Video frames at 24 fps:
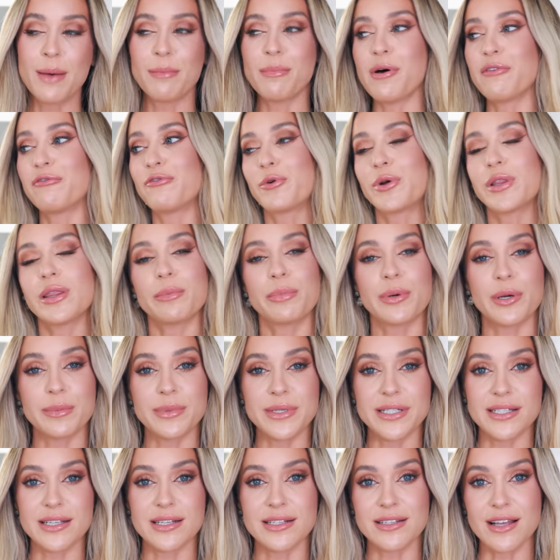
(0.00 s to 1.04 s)
But for the
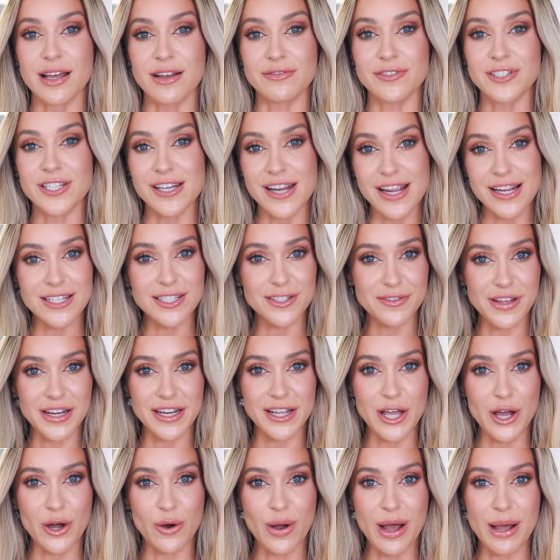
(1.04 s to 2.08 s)
purposes of today's
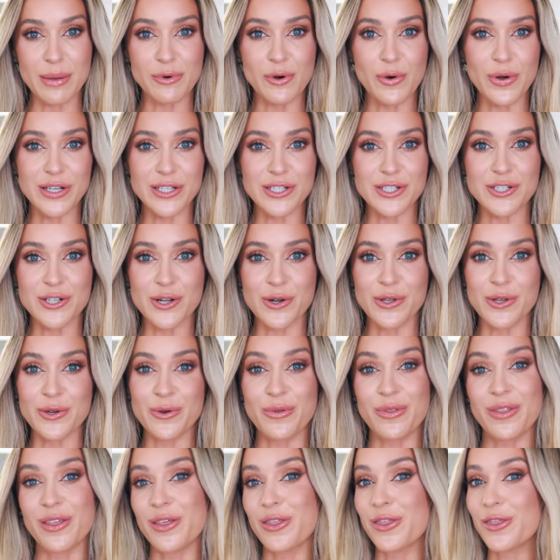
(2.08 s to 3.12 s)
video, I'm going to show
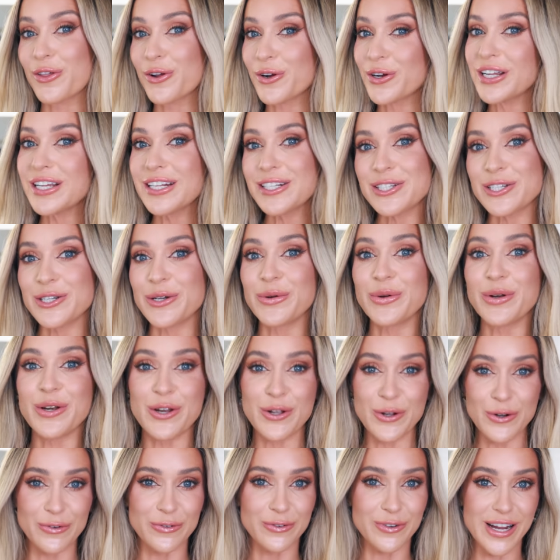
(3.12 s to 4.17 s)
you the thirty-two
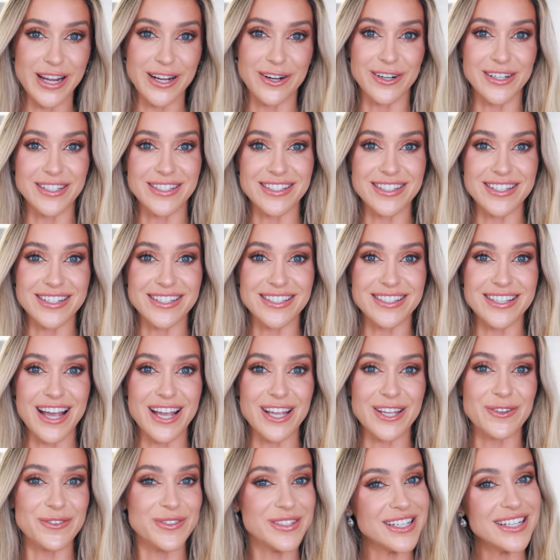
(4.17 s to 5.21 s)
new fragrances that
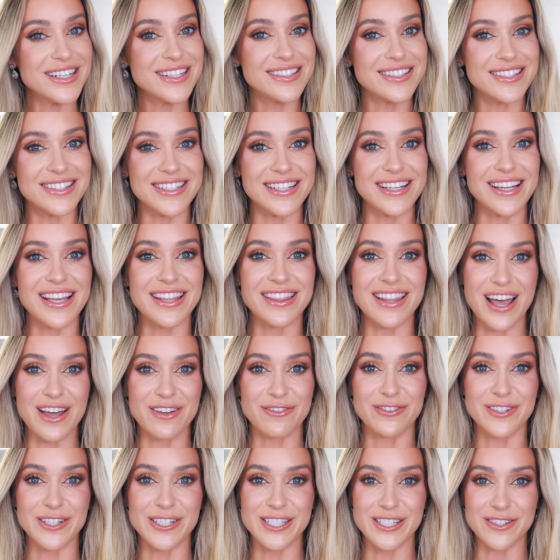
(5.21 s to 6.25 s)
you didn't see in that
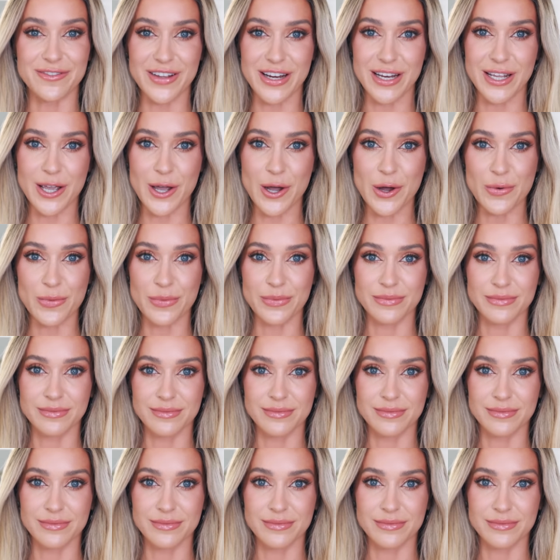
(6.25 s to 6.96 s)
first video.